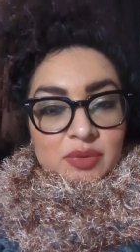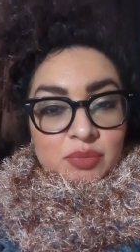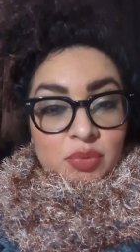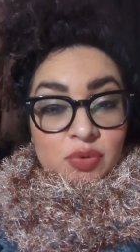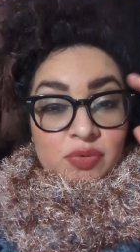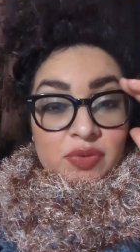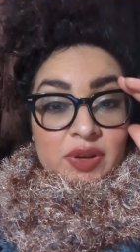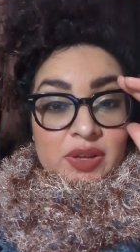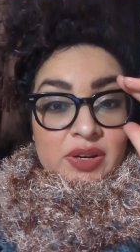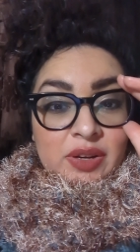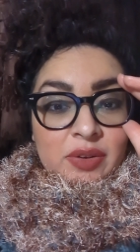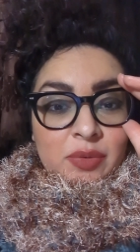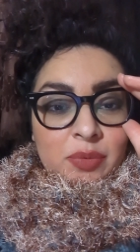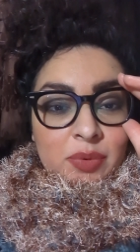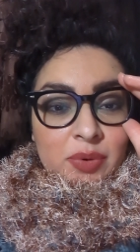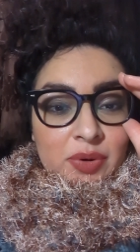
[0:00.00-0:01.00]

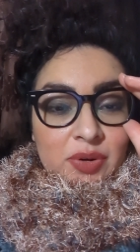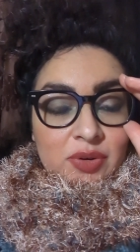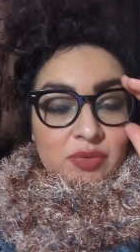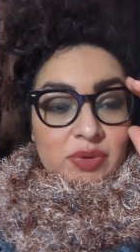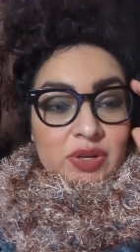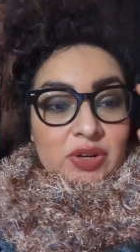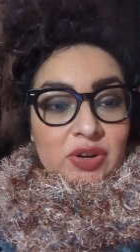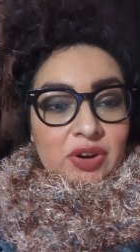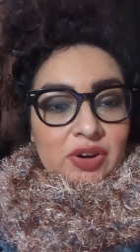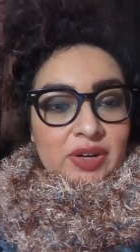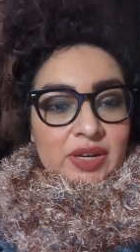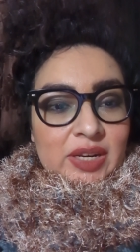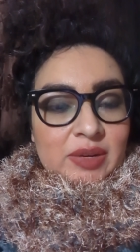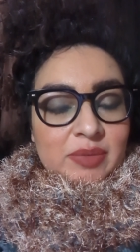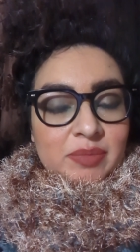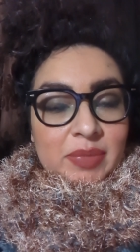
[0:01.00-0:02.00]
prophetic word
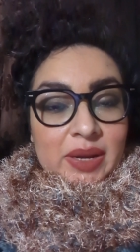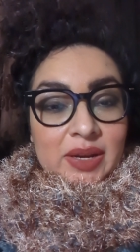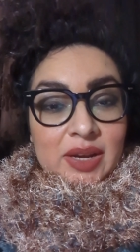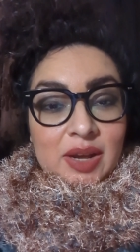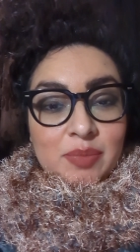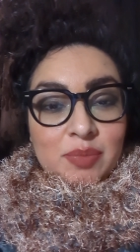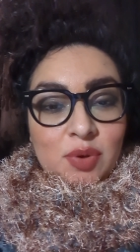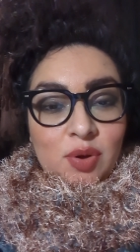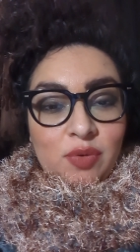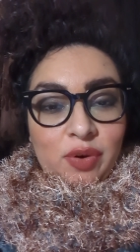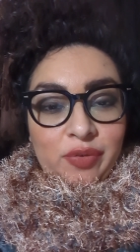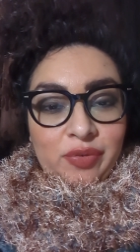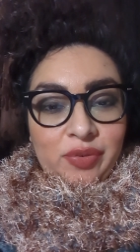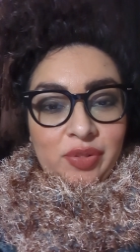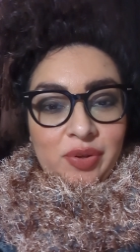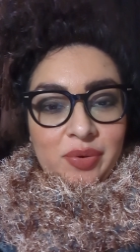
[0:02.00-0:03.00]
regarding my cup
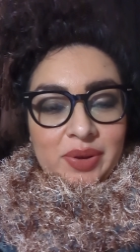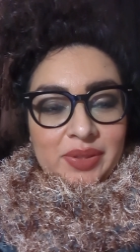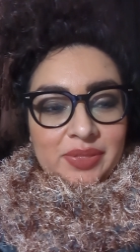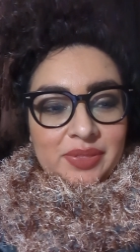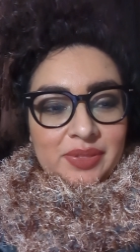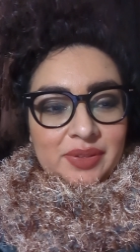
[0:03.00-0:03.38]
overfloweth,